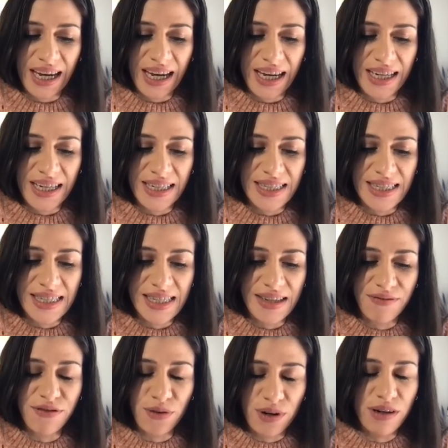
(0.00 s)

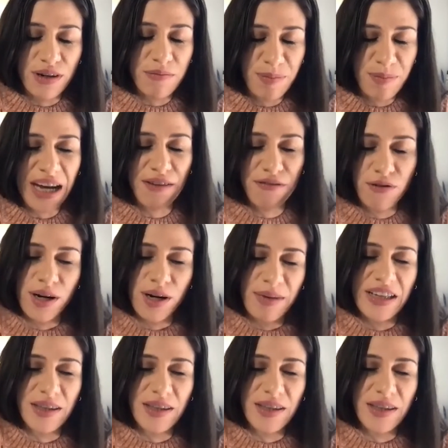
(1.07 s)
And by, for,